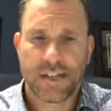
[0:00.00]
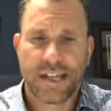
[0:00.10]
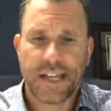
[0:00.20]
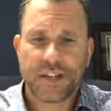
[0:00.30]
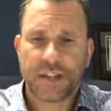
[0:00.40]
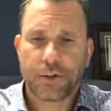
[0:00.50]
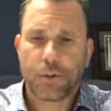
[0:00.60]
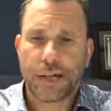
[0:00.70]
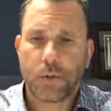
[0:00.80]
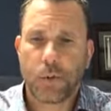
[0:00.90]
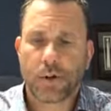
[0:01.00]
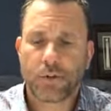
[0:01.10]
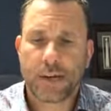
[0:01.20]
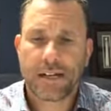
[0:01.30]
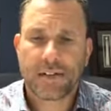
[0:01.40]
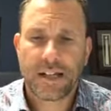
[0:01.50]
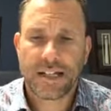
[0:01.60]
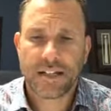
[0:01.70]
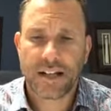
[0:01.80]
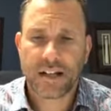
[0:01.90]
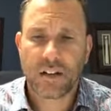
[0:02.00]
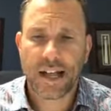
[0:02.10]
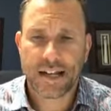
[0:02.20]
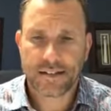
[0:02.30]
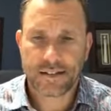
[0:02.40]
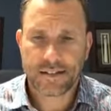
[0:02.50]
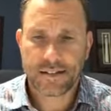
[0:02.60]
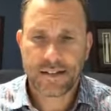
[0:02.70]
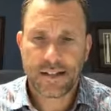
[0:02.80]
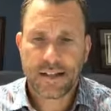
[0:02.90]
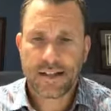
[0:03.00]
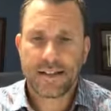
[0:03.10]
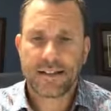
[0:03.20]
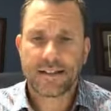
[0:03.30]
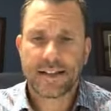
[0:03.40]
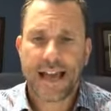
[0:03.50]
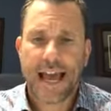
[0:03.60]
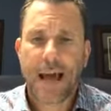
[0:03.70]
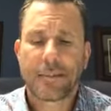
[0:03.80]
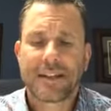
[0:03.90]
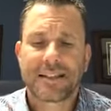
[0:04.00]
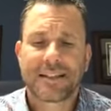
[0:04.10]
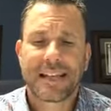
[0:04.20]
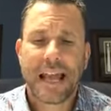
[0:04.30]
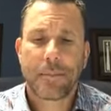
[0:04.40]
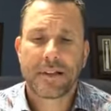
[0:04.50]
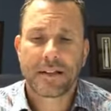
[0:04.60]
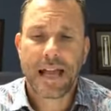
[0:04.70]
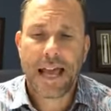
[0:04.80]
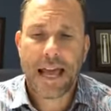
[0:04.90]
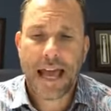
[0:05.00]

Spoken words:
The ancient Greek word translated neglect is amelisantis,